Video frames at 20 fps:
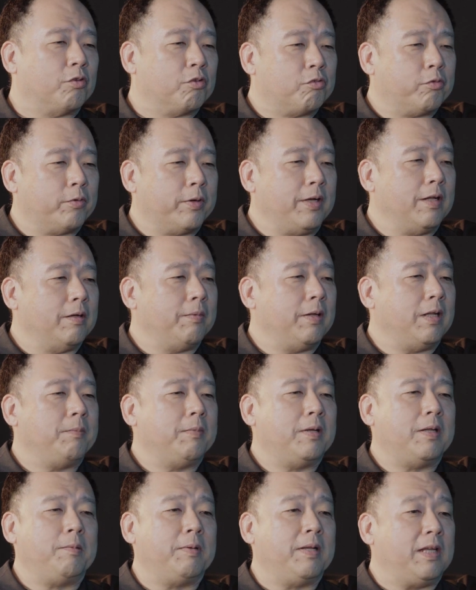Australia many,
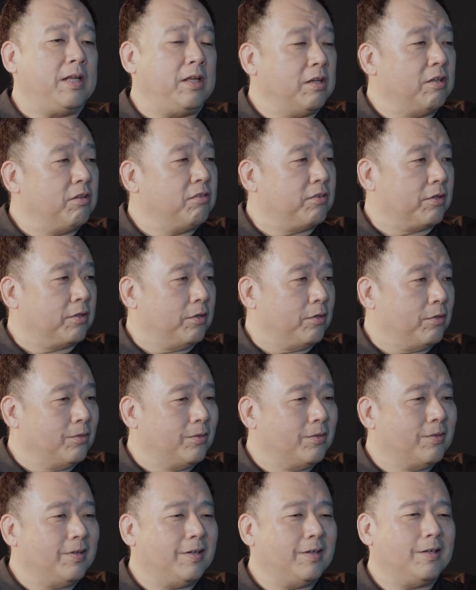many, many years
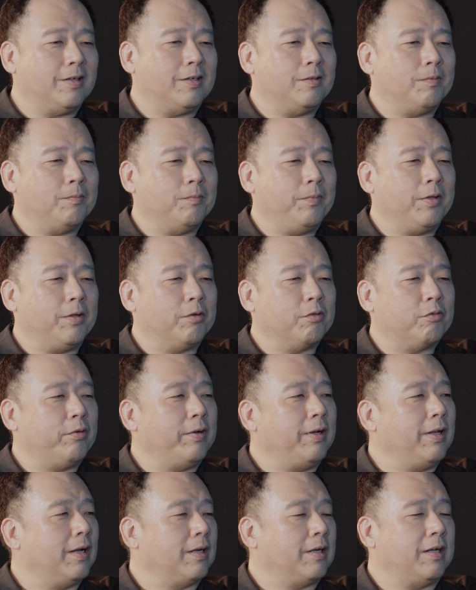ago, um, you know,
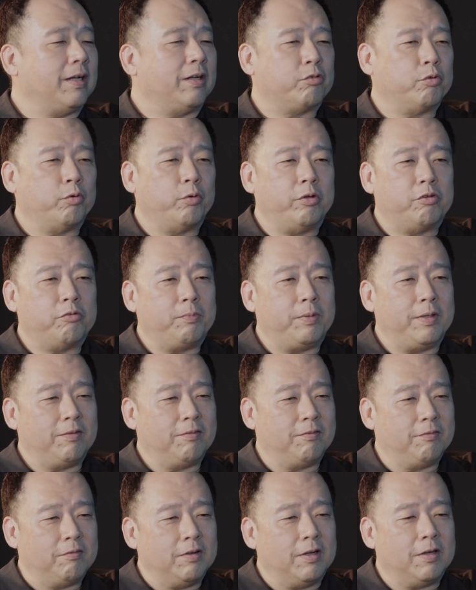Sri Lanka has always
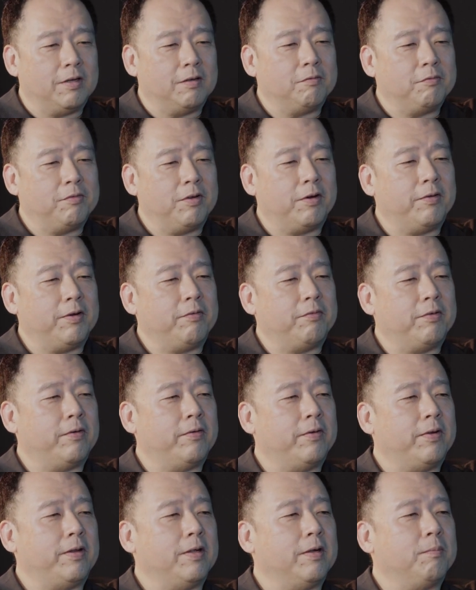been uh, very,
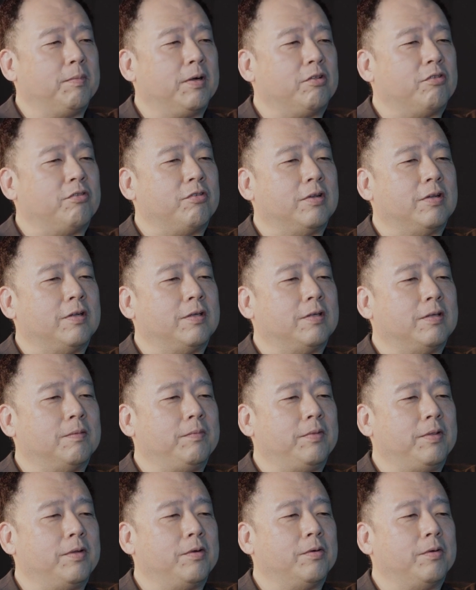very uh, much,
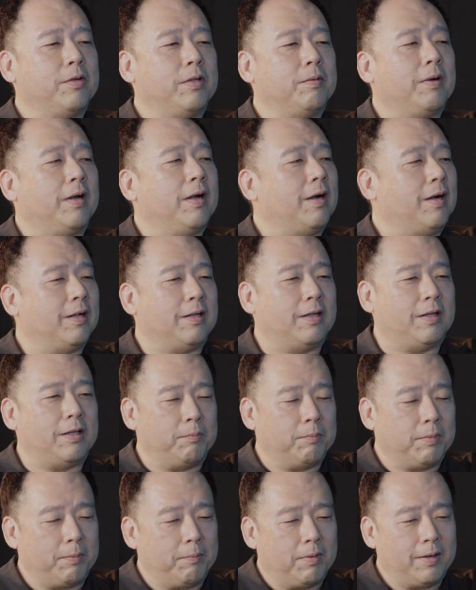um, you know, in my heart and
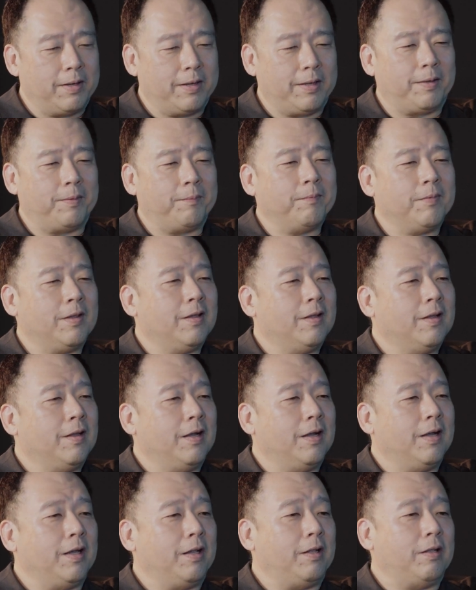in my mind.
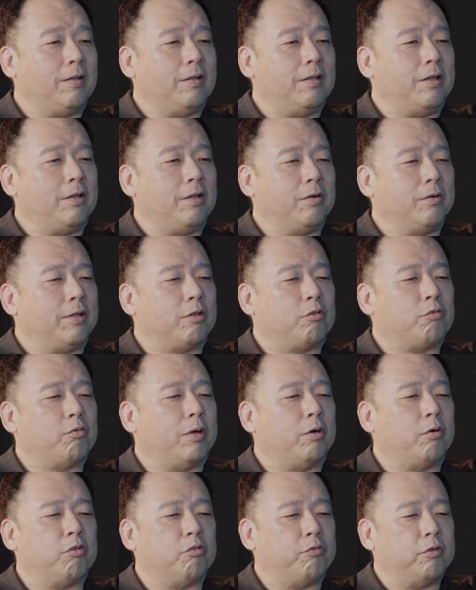And, you know, that's
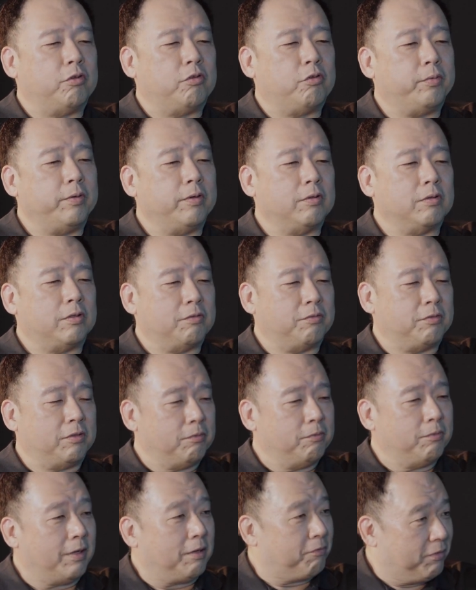why I was thrilled to,
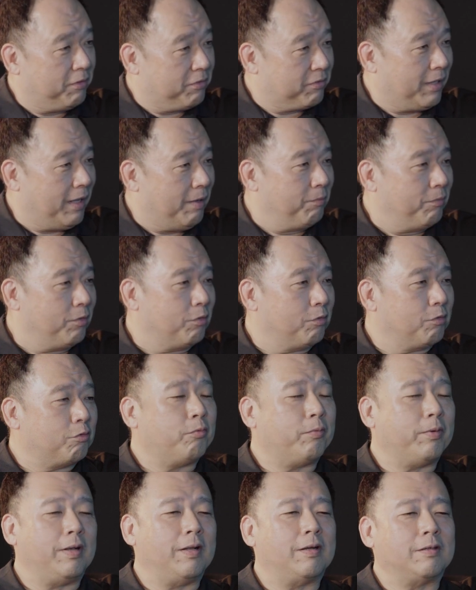when I first came to
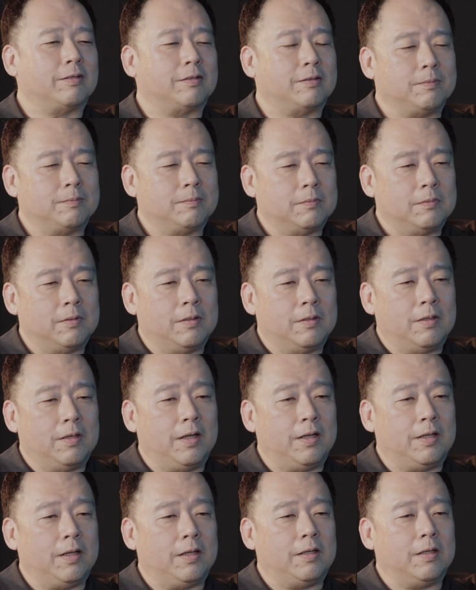Sri Lanka
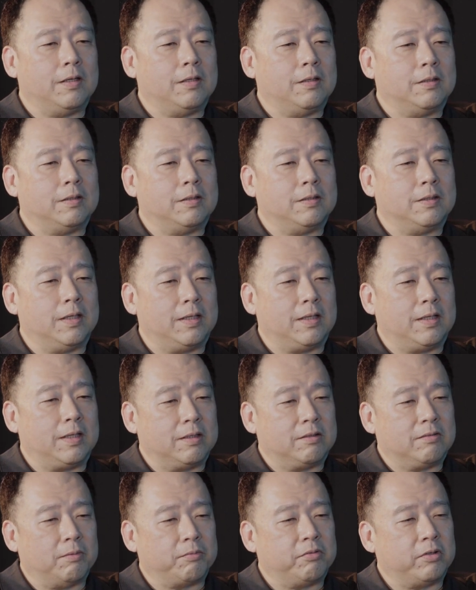and then uh, and
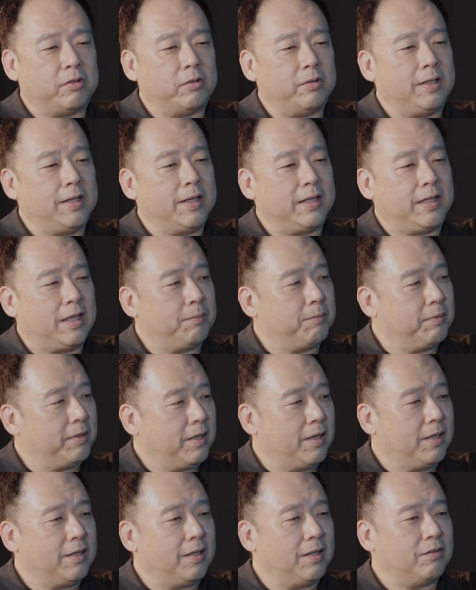then subsequently I came
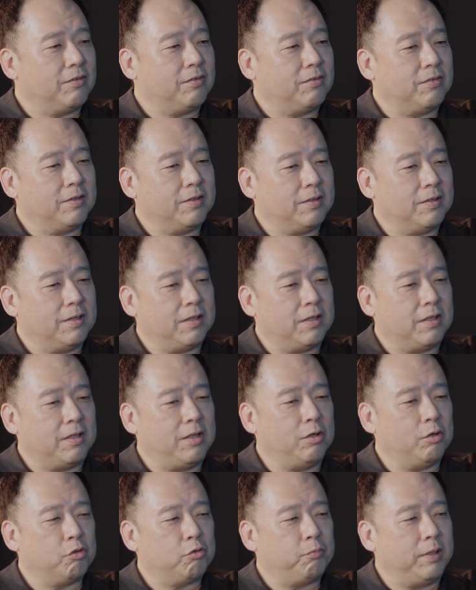again as uh, a
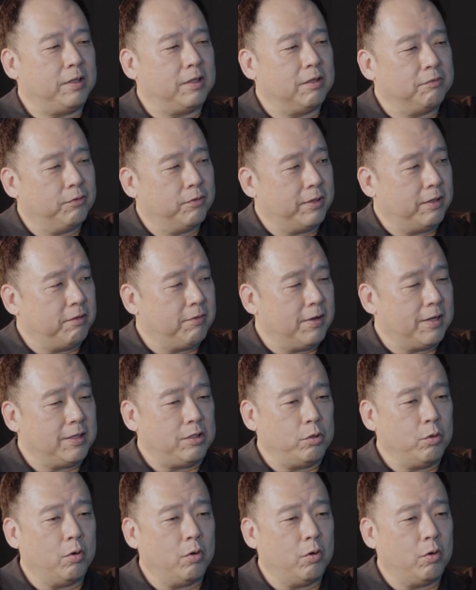keynote speaker for an event